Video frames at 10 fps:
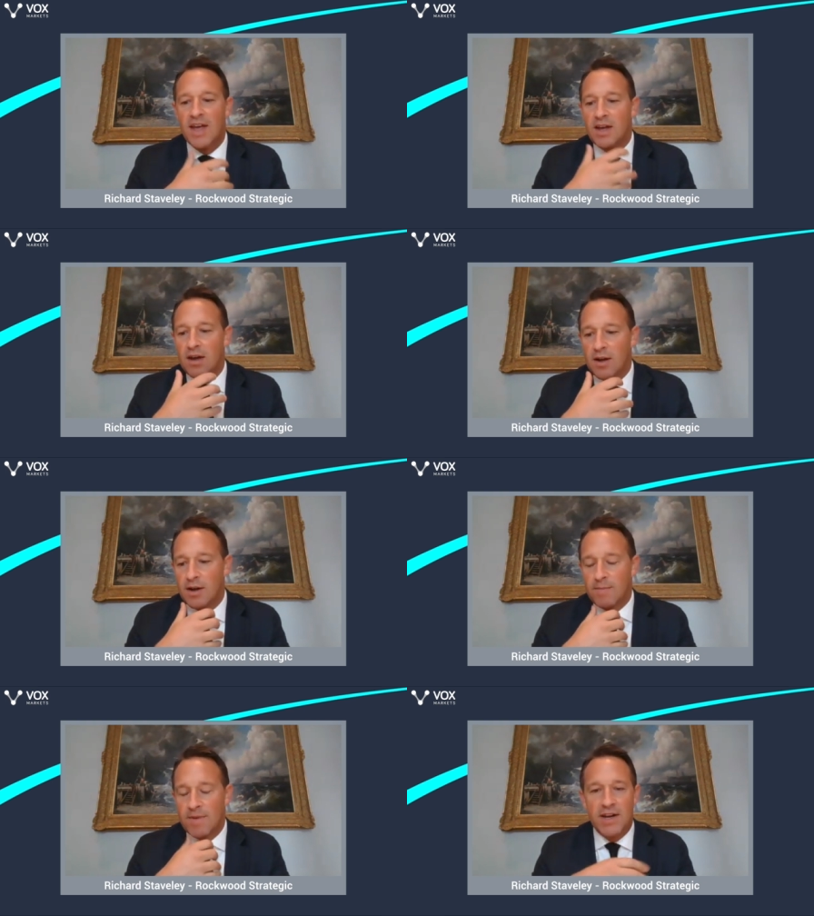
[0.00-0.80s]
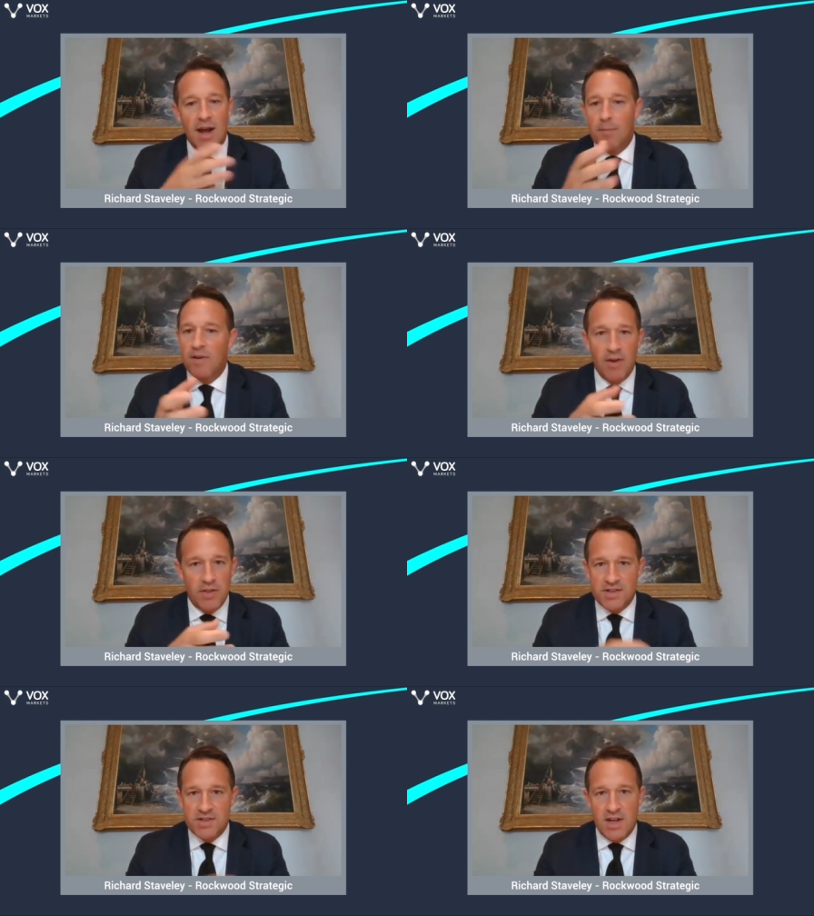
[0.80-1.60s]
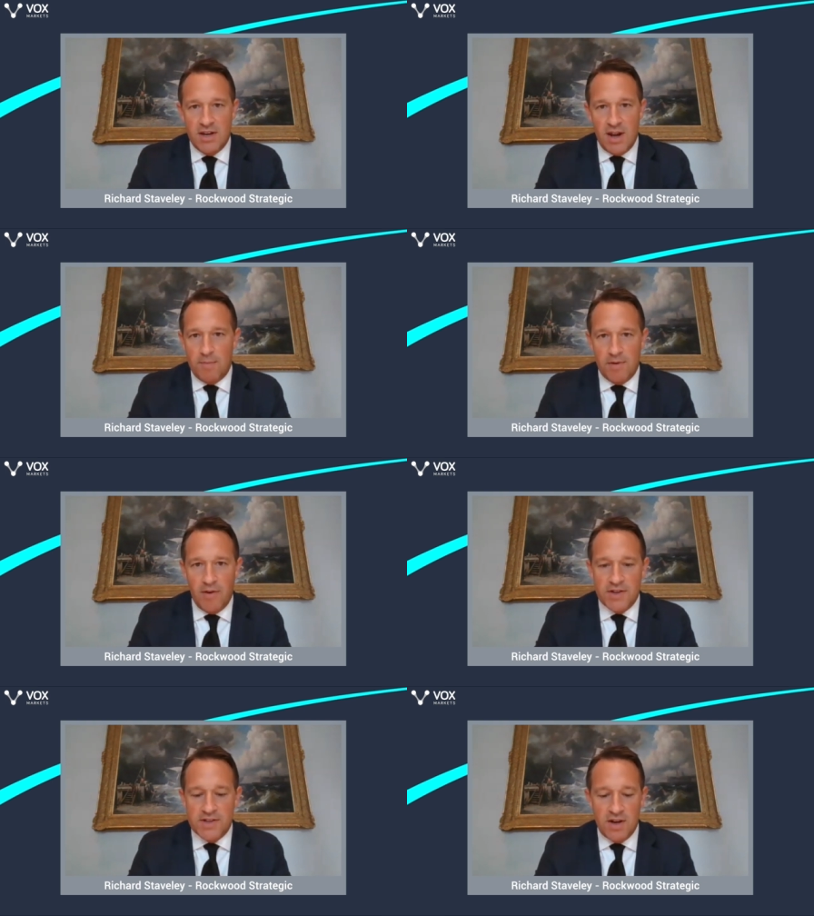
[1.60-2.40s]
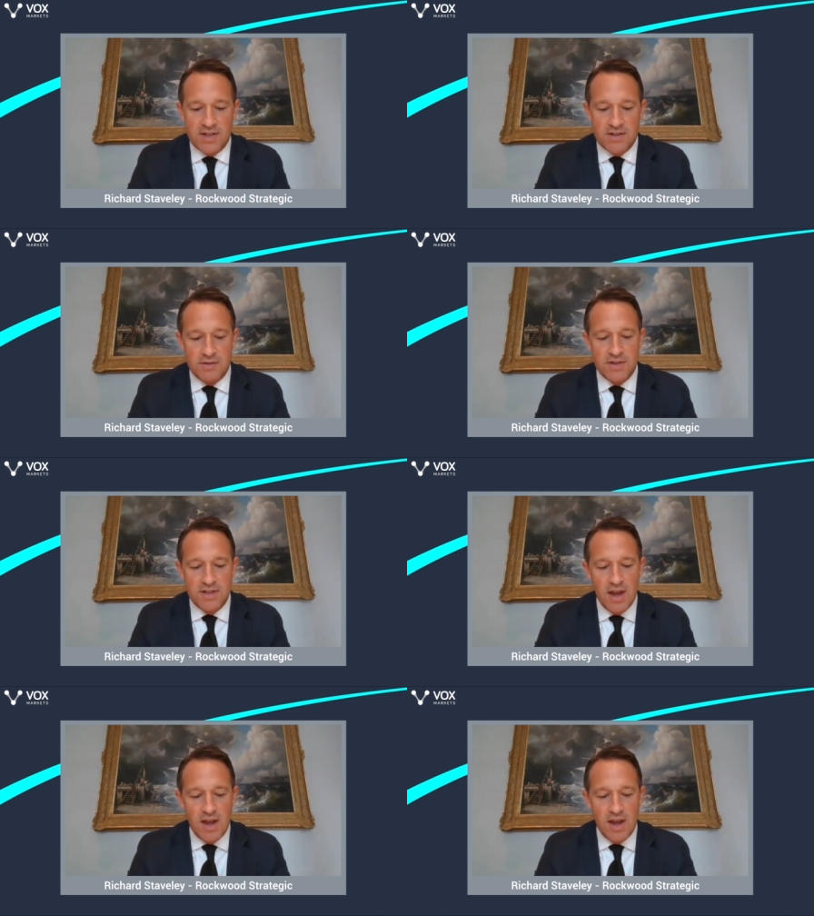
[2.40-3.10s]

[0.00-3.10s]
and a number of other titles.